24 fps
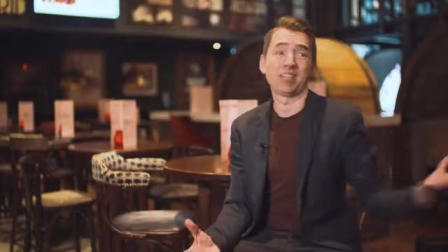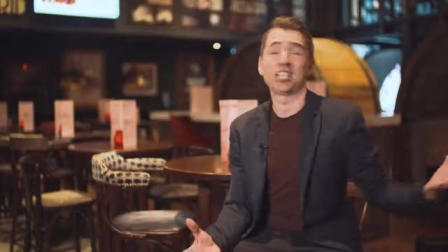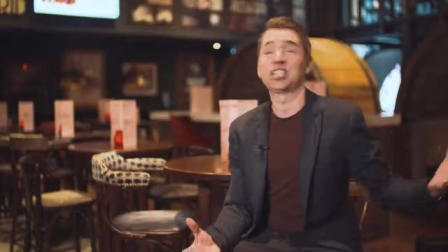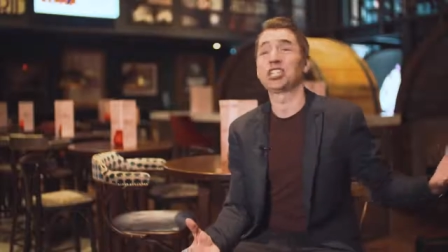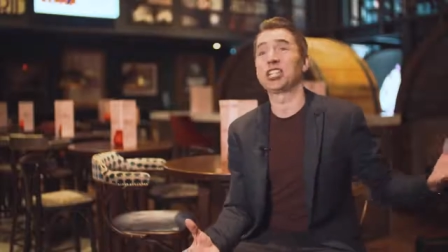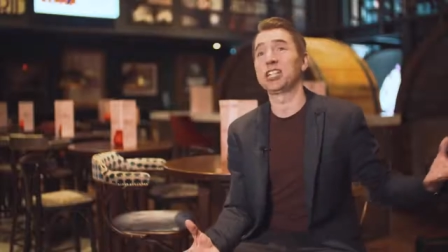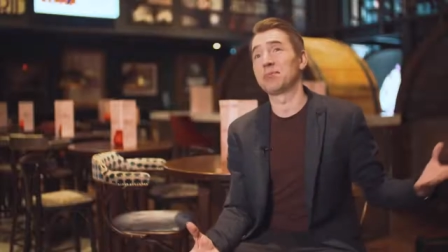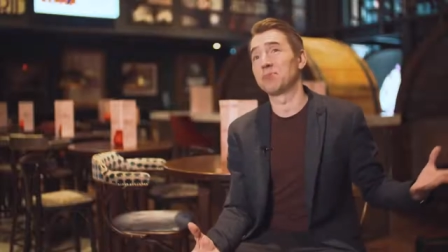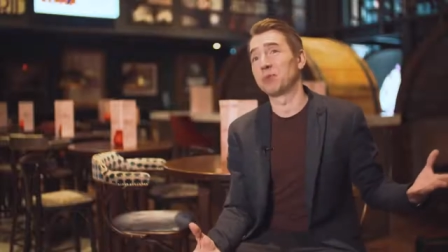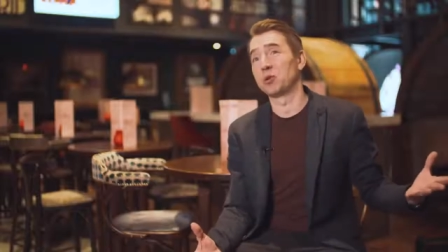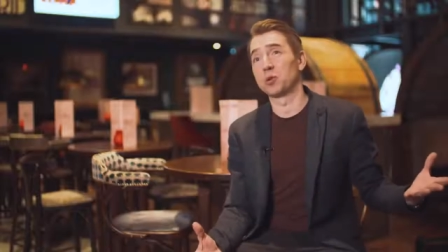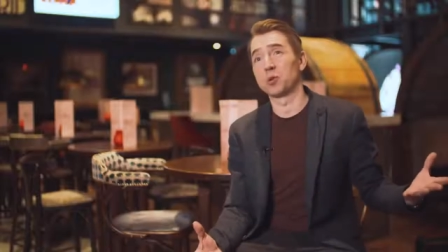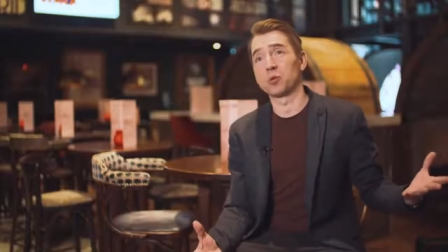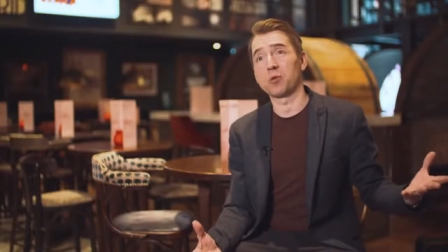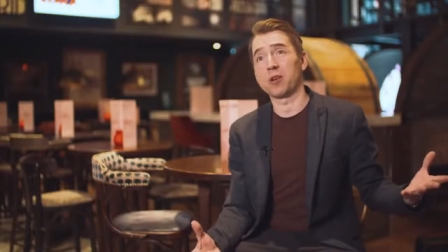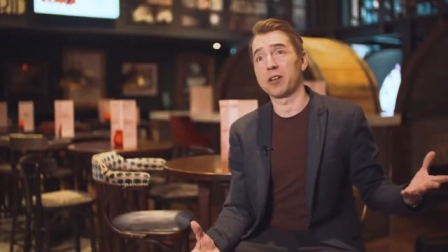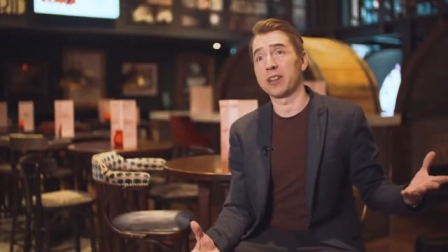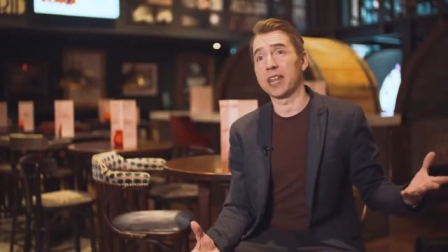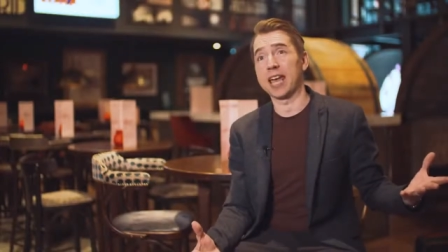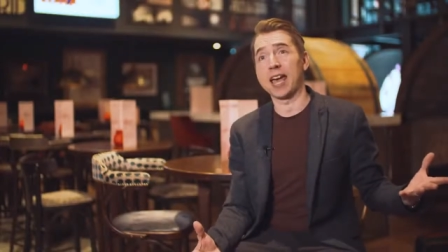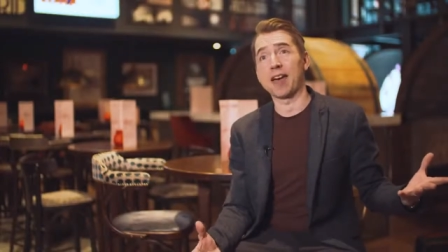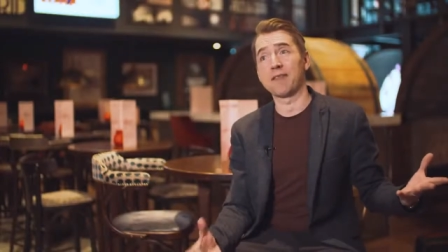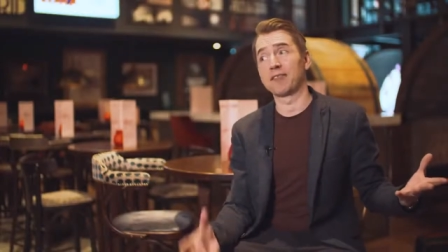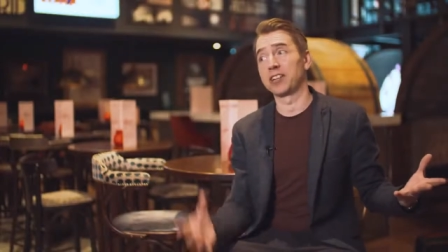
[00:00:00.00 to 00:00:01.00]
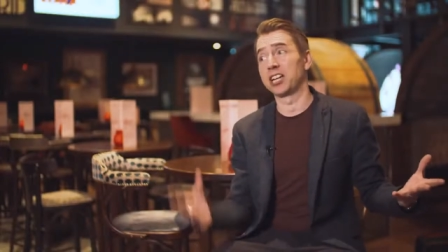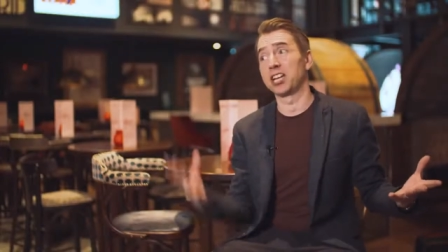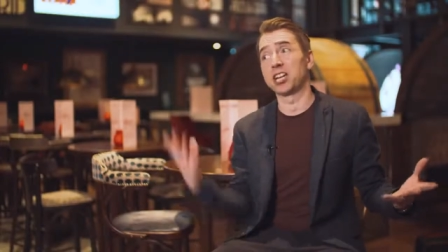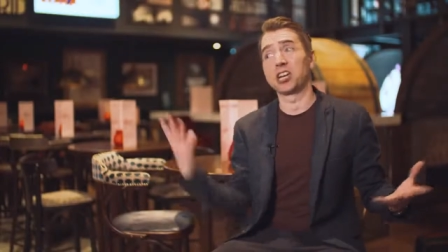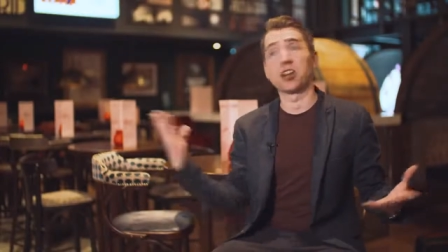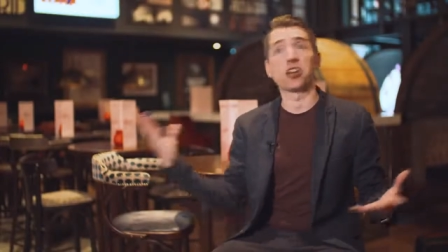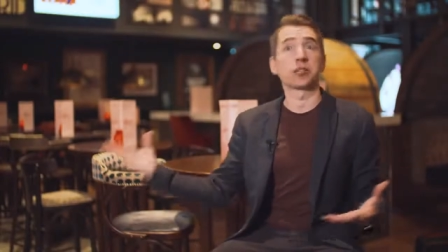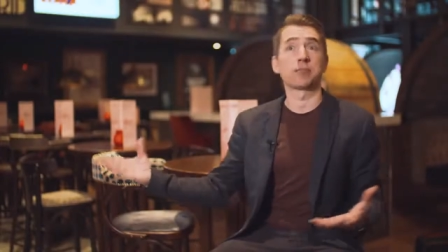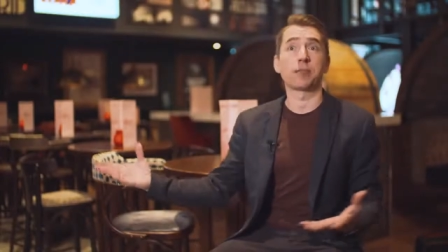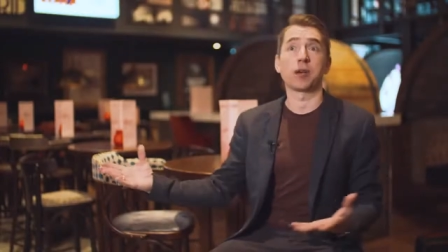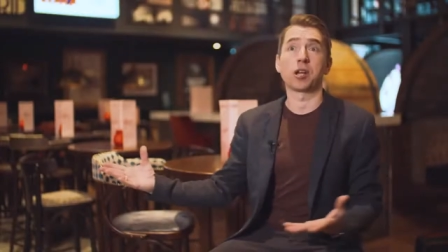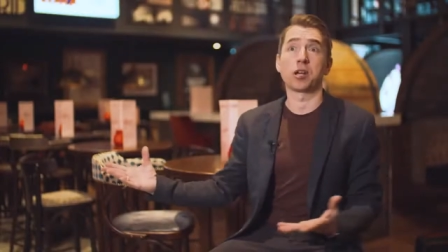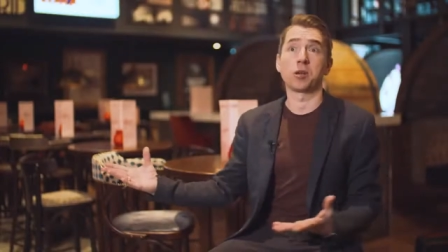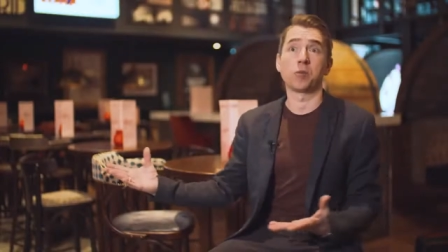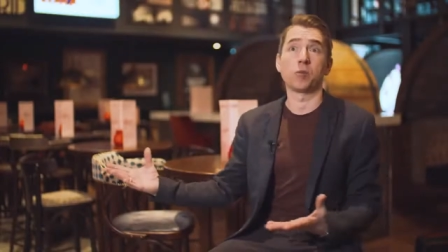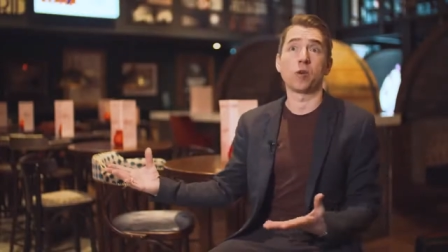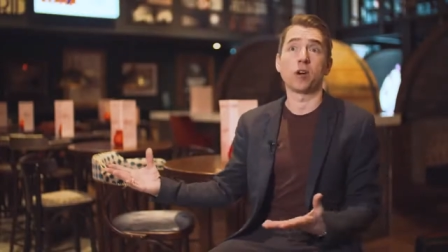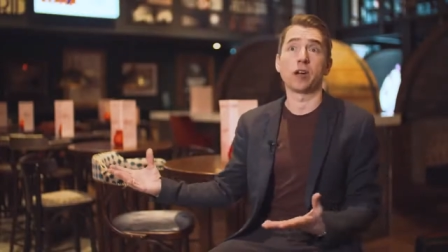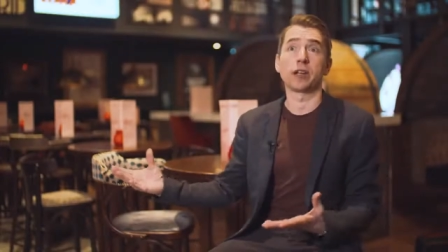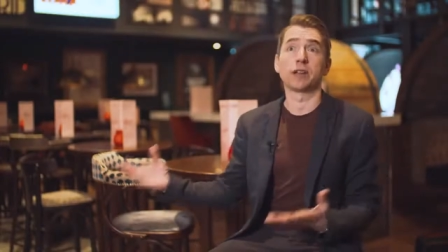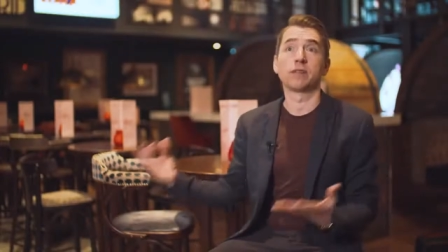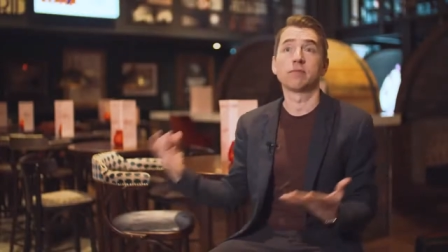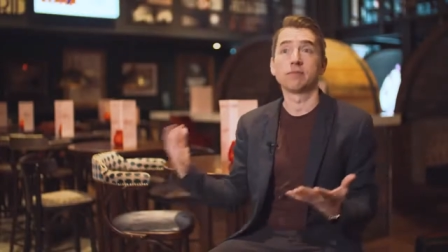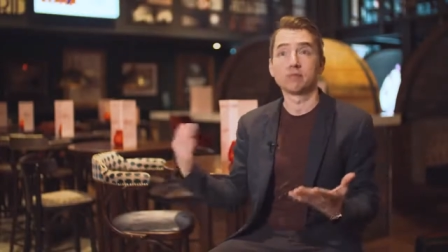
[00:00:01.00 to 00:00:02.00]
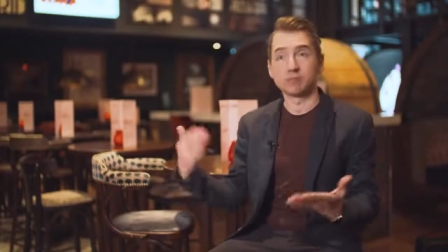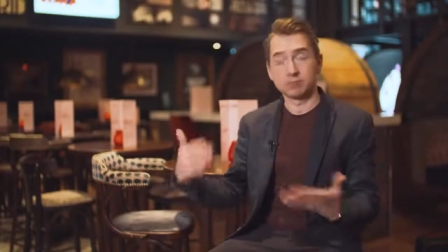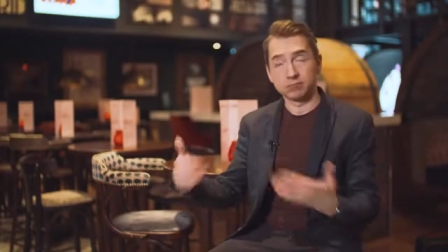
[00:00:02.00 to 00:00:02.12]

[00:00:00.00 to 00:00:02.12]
A cheese board while they're having a nice bottle of wine.